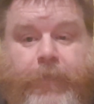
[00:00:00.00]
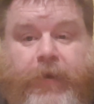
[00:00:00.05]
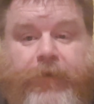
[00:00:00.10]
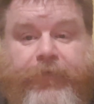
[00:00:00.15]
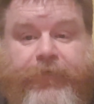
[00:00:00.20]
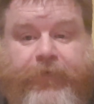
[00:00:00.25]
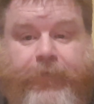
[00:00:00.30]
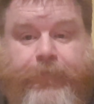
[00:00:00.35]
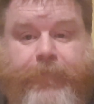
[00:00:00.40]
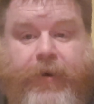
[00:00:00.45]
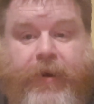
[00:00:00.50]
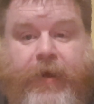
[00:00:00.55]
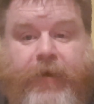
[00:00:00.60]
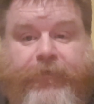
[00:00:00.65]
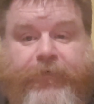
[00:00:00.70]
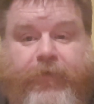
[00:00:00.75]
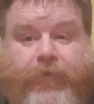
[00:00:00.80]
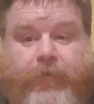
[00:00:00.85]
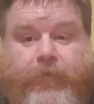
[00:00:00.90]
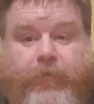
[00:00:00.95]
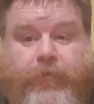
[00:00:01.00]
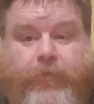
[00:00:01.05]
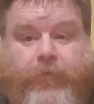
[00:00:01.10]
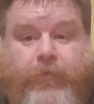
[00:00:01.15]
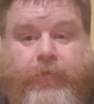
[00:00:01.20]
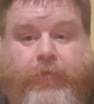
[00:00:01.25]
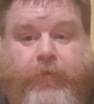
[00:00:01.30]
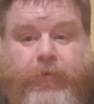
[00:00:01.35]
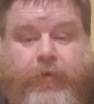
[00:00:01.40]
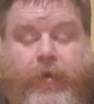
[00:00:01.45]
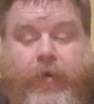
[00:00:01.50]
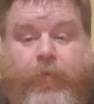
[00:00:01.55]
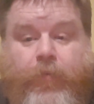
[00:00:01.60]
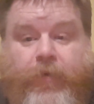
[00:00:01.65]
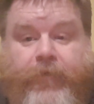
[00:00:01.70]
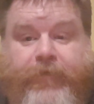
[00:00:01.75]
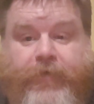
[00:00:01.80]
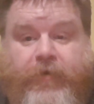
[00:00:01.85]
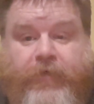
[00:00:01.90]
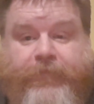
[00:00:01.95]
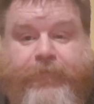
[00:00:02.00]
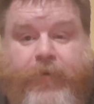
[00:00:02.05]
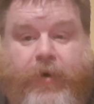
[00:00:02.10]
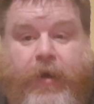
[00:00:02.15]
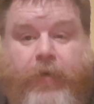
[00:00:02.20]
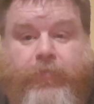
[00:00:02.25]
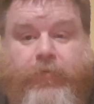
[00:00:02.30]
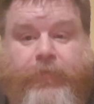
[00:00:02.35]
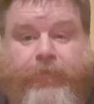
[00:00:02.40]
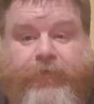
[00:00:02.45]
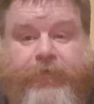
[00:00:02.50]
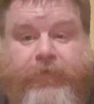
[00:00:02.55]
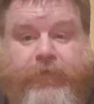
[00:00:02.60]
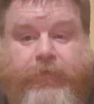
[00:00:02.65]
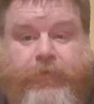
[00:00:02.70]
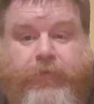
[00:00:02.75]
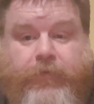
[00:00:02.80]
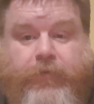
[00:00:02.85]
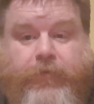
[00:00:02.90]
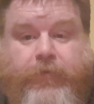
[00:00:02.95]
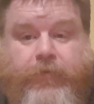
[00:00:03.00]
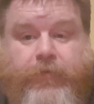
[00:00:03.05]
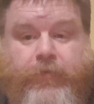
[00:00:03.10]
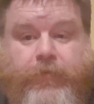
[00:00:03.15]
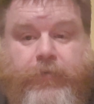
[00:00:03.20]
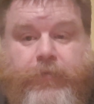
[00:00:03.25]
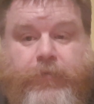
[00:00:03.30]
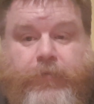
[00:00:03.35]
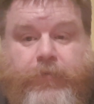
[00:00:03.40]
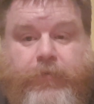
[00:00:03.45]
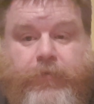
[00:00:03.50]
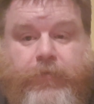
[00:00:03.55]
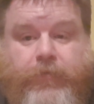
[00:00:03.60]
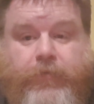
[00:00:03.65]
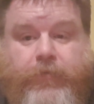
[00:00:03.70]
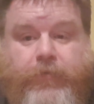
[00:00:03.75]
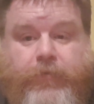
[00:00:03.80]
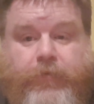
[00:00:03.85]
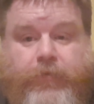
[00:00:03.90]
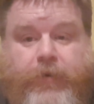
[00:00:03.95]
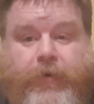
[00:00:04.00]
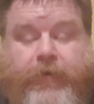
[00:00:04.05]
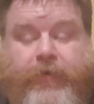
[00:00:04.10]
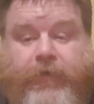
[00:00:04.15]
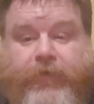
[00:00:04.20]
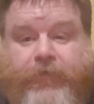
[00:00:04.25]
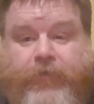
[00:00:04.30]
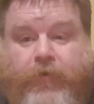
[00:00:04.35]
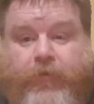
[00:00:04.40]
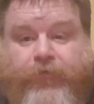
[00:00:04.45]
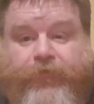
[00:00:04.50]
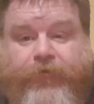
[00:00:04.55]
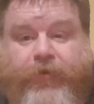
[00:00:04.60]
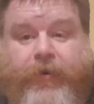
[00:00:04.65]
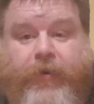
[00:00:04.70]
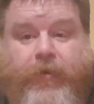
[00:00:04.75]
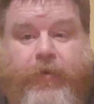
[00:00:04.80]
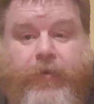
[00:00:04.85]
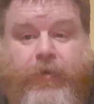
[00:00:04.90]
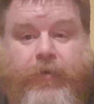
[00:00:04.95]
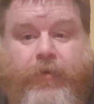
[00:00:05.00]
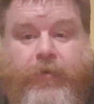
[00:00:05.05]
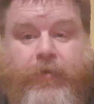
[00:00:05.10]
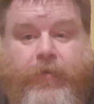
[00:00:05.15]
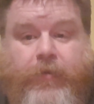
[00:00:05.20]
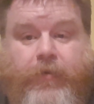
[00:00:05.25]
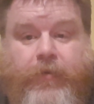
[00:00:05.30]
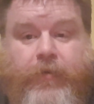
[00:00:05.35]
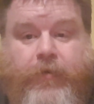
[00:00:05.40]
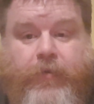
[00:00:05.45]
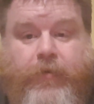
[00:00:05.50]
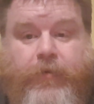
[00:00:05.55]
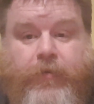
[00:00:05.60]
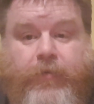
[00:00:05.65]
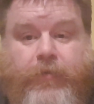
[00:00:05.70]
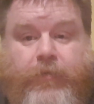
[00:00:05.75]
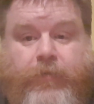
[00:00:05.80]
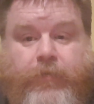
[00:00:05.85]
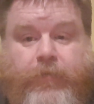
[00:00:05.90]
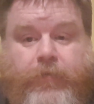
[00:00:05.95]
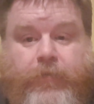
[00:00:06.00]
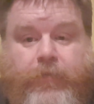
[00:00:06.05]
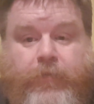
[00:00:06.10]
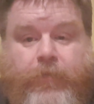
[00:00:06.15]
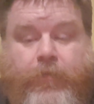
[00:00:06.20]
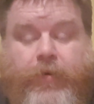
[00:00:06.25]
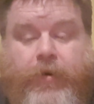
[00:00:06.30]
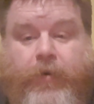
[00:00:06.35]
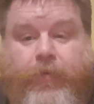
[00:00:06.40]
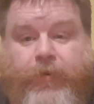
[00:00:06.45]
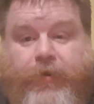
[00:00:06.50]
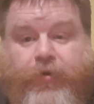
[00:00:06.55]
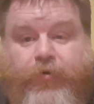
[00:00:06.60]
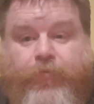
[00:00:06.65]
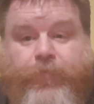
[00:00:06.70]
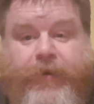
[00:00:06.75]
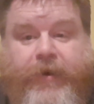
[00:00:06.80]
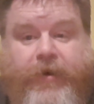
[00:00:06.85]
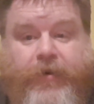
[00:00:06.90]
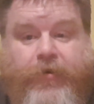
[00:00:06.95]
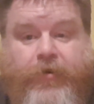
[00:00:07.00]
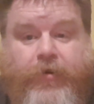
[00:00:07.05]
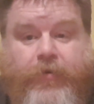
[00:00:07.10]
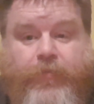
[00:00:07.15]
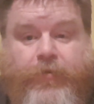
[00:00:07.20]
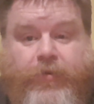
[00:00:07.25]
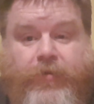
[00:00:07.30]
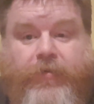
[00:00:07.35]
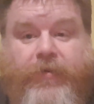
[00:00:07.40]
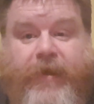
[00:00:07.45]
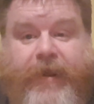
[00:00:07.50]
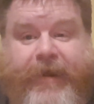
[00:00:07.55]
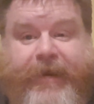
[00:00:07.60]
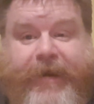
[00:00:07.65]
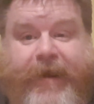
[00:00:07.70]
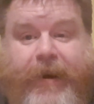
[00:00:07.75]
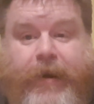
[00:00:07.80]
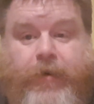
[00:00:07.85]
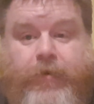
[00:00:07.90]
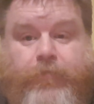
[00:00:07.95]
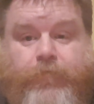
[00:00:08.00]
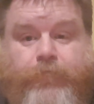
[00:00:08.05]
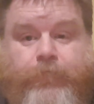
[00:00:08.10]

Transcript: Simple as, we've enough problems in this country without you being another one. Again,